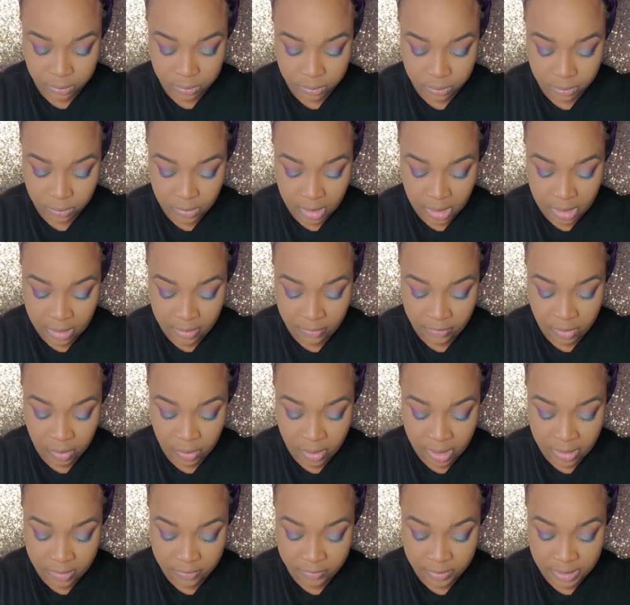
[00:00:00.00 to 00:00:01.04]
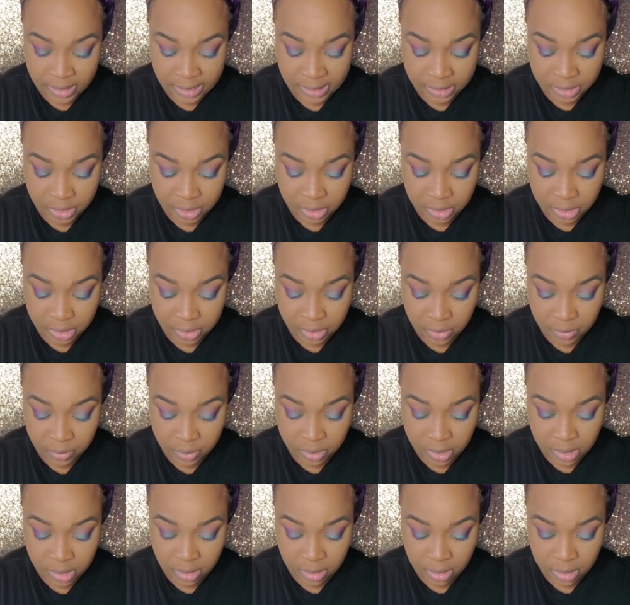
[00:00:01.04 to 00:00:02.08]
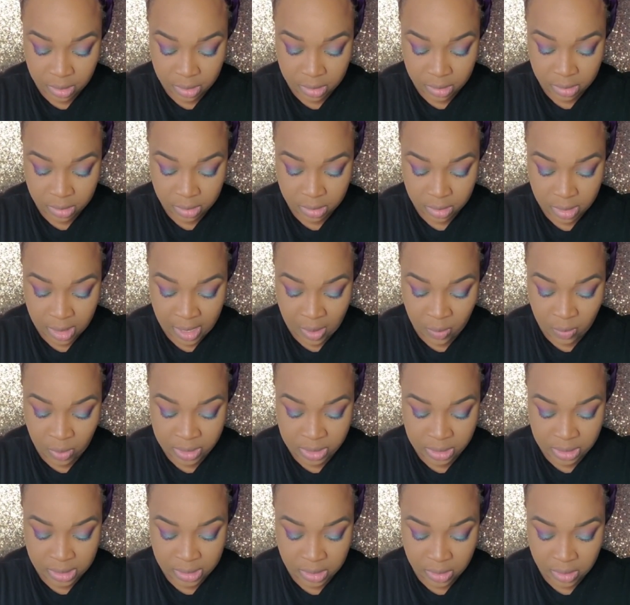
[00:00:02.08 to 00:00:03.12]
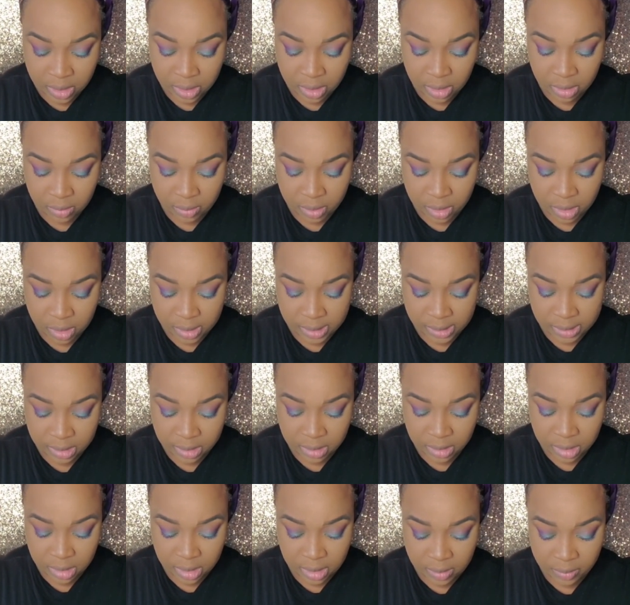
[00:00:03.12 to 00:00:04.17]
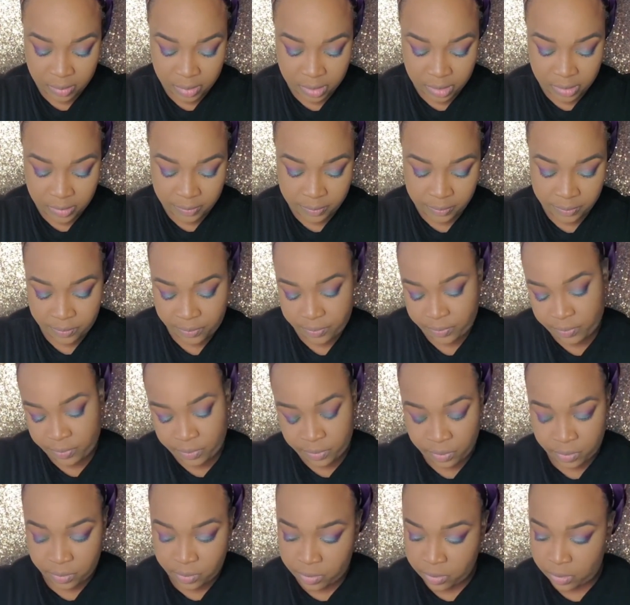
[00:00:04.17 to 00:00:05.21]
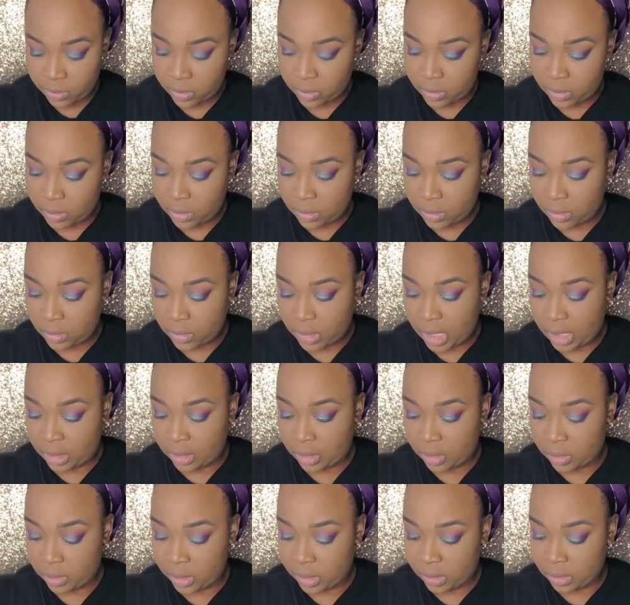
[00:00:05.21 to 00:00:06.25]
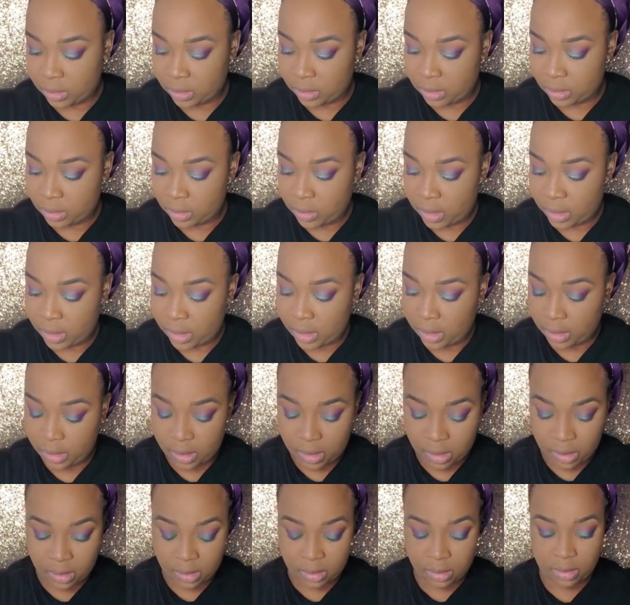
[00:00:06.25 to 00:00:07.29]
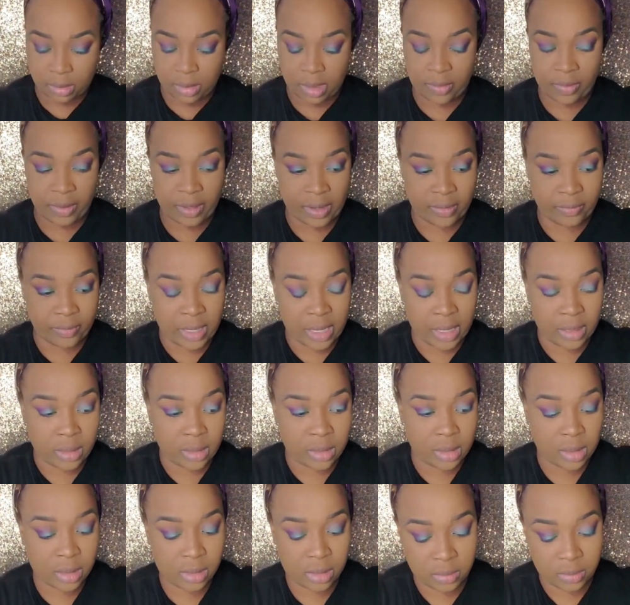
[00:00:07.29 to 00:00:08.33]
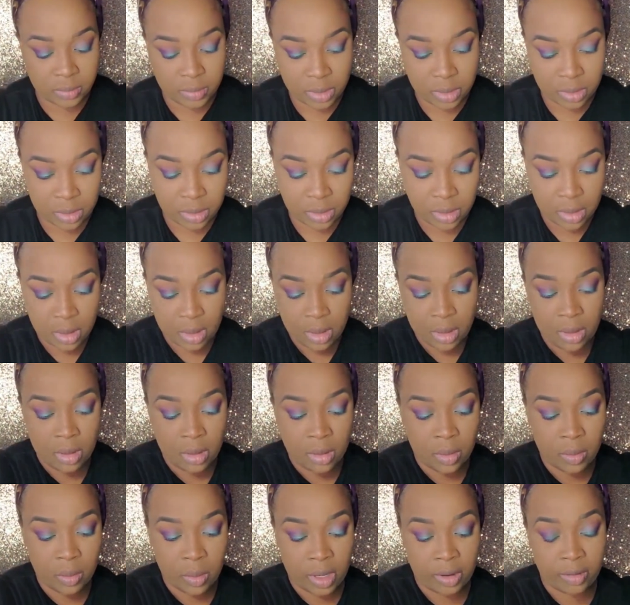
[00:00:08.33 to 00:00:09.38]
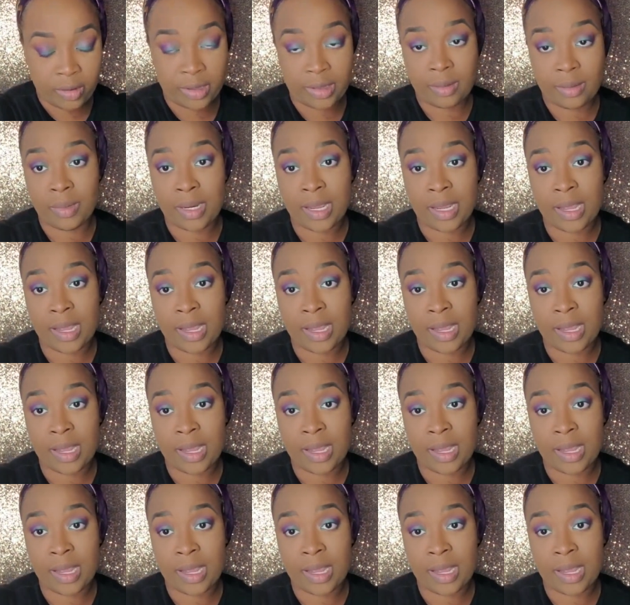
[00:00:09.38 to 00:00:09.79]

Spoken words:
And if you have lashes that you're putting on, I wasn't necessarily going to put on lashes today, but I'll do it. Why the heck not? I think I've gotten accustomed to wearing them now,